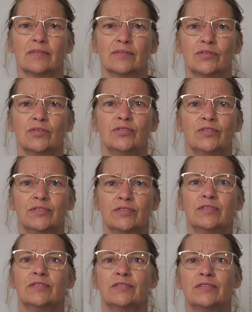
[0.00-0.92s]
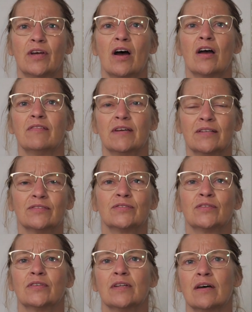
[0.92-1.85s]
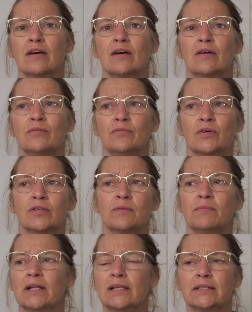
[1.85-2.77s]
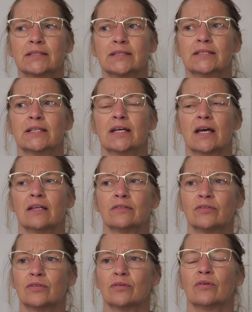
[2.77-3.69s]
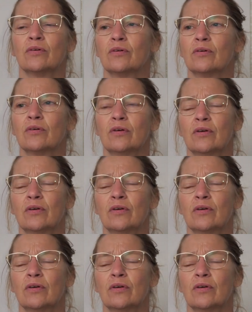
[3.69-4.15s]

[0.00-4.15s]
To dive into the vulnerability and to